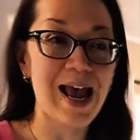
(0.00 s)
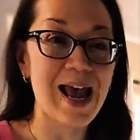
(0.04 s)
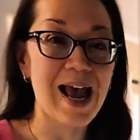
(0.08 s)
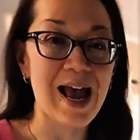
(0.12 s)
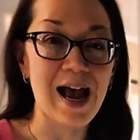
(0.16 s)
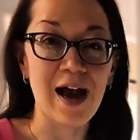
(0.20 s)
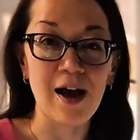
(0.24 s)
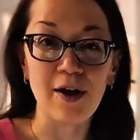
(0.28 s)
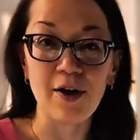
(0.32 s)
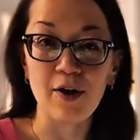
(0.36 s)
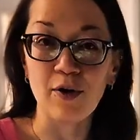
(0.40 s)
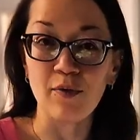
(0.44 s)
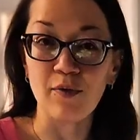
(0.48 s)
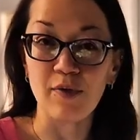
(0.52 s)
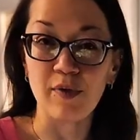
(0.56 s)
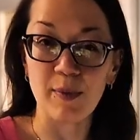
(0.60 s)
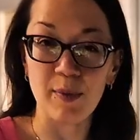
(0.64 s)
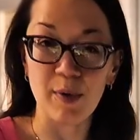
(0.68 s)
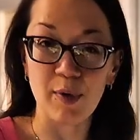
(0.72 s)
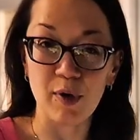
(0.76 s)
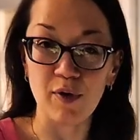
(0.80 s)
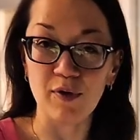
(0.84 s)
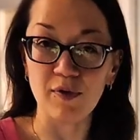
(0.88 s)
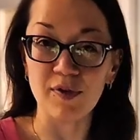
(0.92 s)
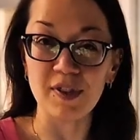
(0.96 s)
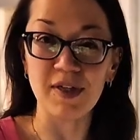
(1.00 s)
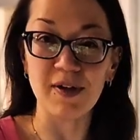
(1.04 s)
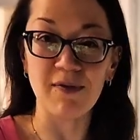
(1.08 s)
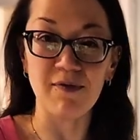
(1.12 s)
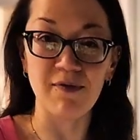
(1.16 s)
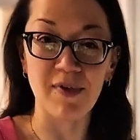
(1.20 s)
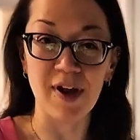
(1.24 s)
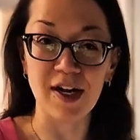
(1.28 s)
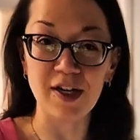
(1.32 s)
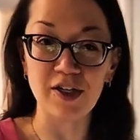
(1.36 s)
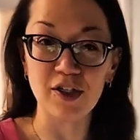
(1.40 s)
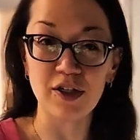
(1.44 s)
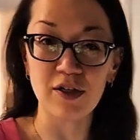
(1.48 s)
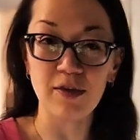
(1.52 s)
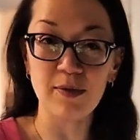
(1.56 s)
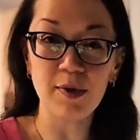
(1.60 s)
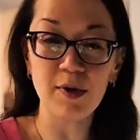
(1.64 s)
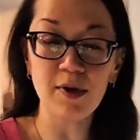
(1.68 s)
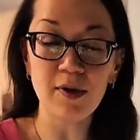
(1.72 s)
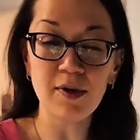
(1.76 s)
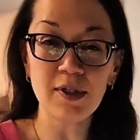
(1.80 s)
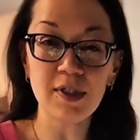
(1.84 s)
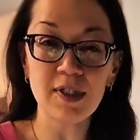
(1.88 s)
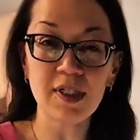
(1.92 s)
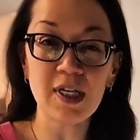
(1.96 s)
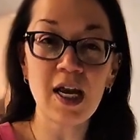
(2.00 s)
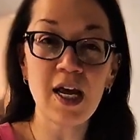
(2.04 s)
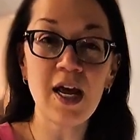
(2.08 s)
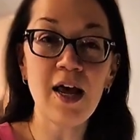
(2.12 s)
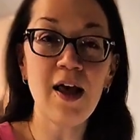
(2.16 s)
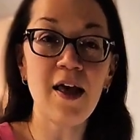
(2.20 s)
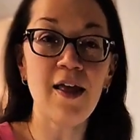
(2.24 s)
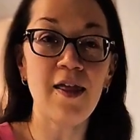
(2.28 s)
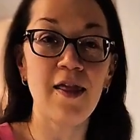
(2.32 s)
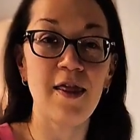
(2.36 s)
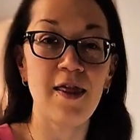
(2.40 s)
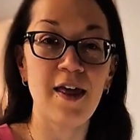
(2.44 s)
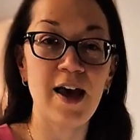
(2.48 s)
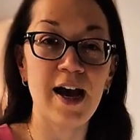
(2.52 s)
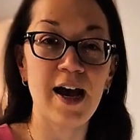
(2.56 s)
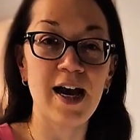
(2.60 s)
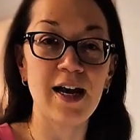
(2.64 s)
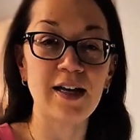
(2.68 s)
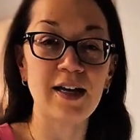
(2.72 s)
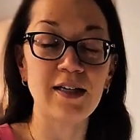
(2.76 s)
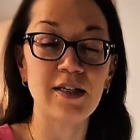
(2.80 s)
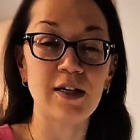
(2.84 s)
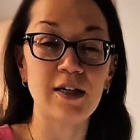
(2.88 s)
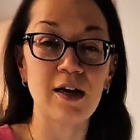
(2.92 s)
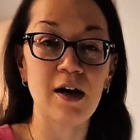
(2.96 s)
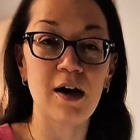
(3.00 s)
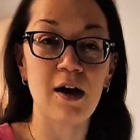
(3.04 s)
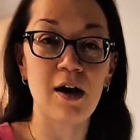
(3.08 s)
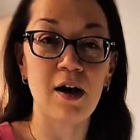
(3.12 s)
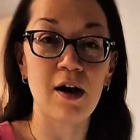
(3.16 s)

add or remove some vegetables that